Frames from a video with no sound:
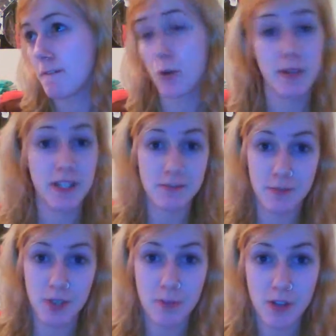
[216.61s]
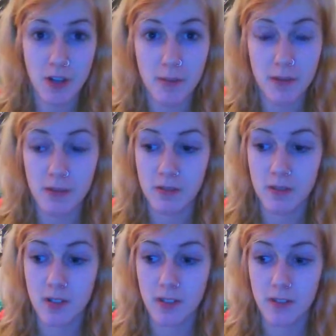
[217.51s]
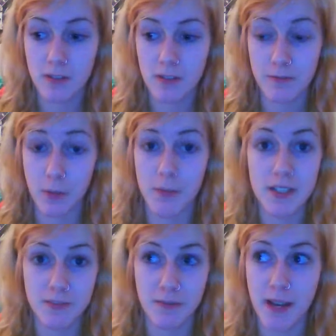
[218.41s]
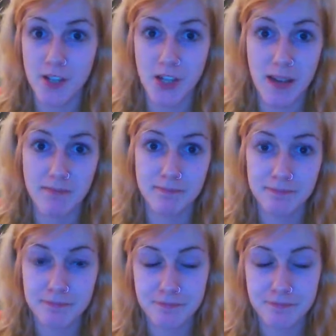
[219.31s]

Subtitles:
4 minutes from Topshop, 4 minutes from H&M,